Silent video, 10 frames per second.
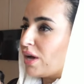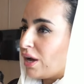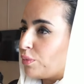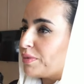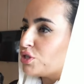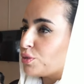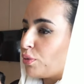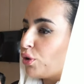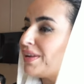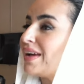is to help and
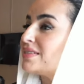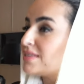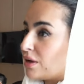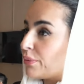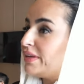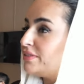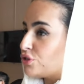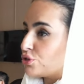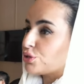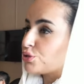support
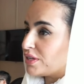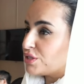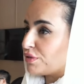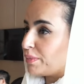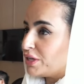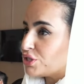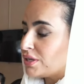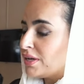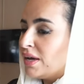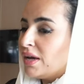accelerate digital
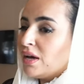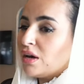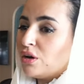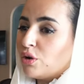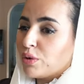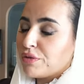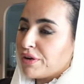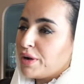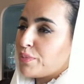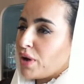transformation. Mm-hmm. Uh,
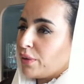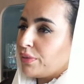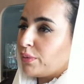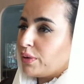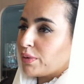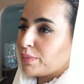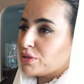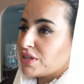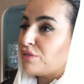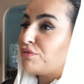we're very proud that we
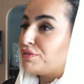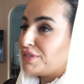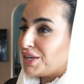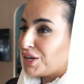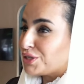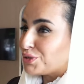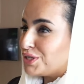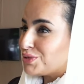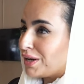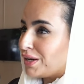represent 15
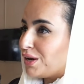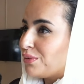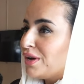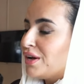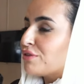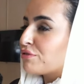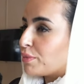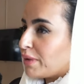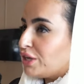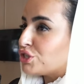countries right now,
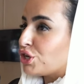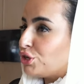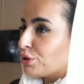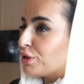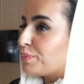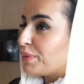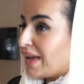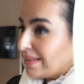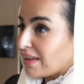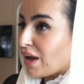mm. from Asia,
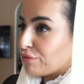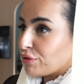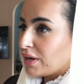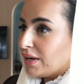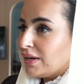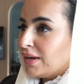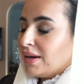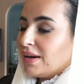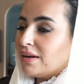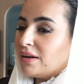Europe, and Africa.
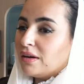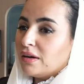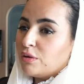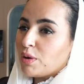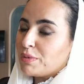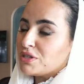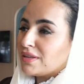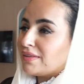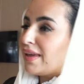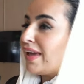Uh,
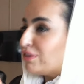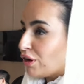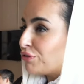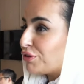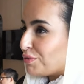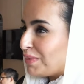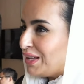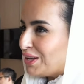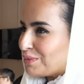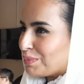represent representing 800
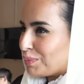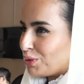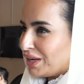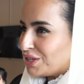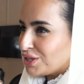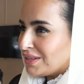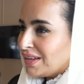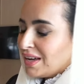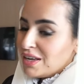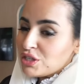million in
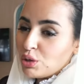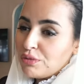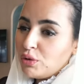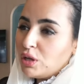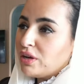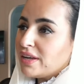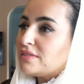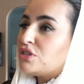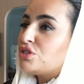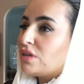population. So if we
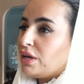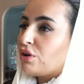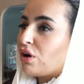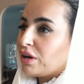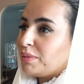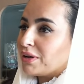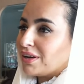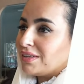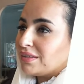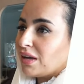look at digital
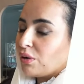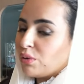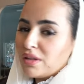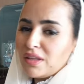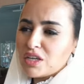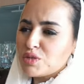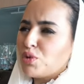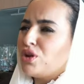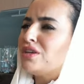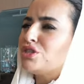economy right now, the
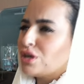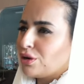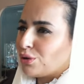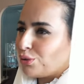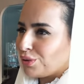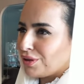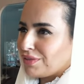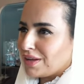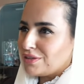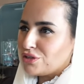exponential
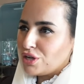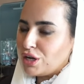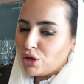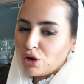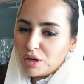growth of that yes. digital